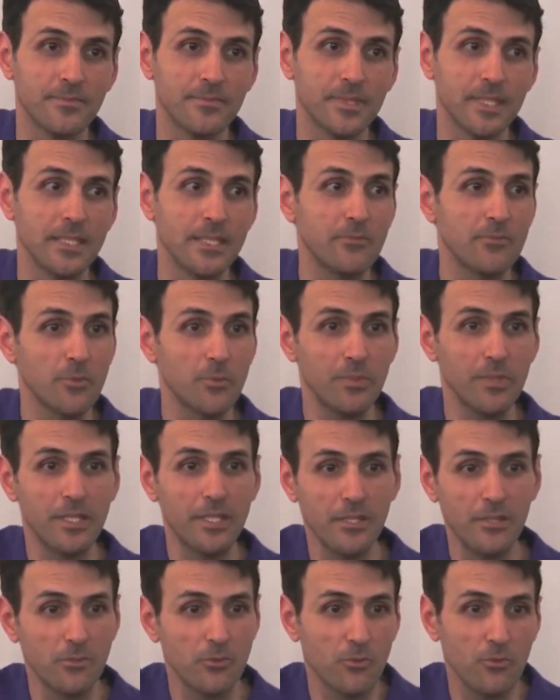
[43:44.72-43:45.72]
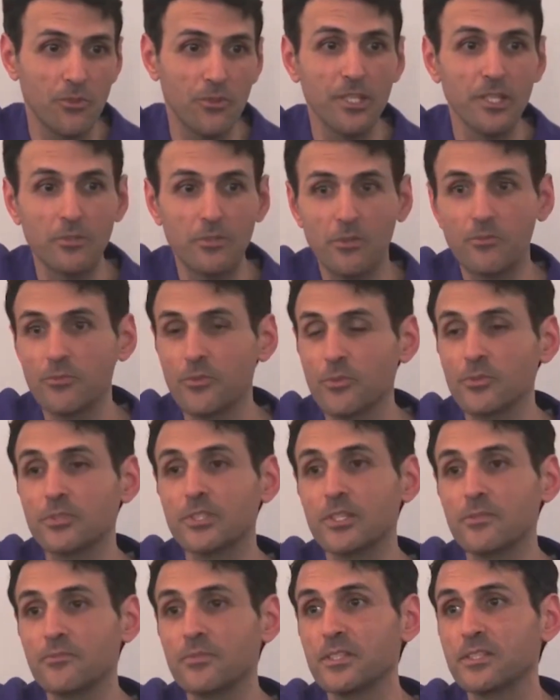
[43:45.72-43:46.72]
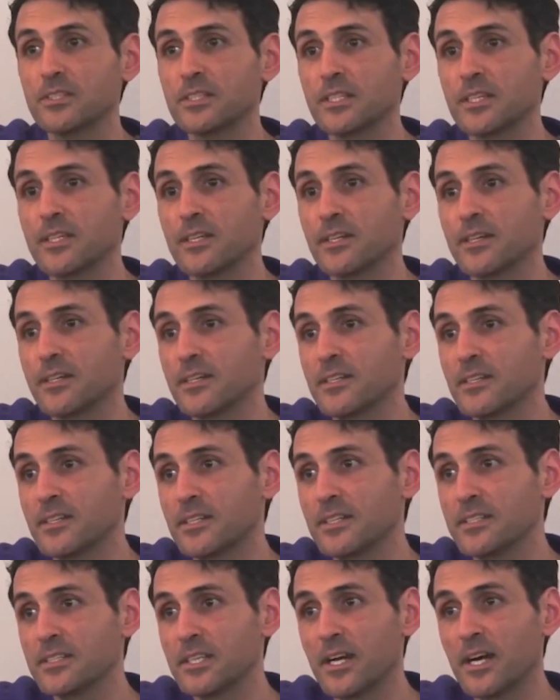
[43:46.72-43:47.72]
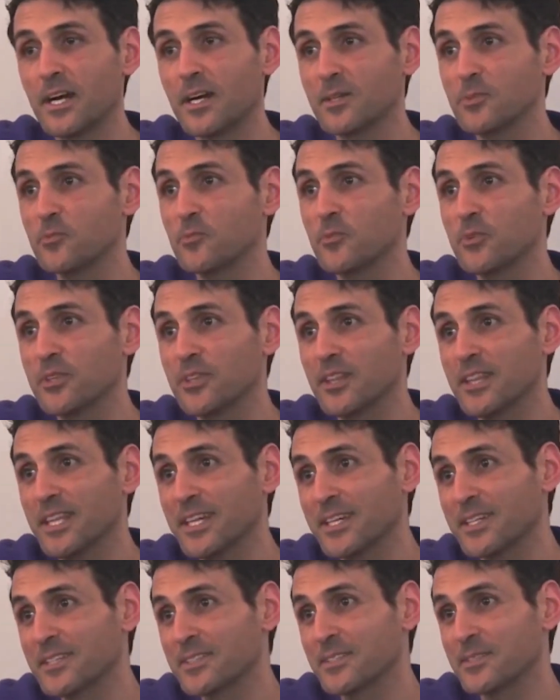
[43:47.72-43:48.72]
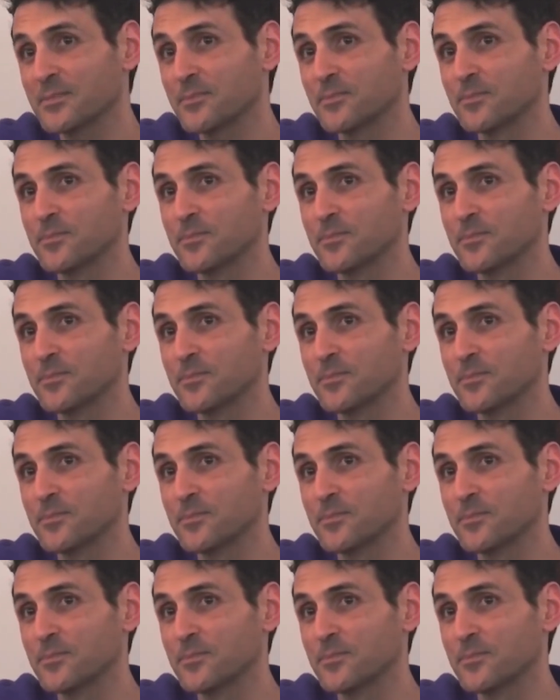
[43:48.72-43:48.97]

And if you begin to think of yourself as a heart with legs,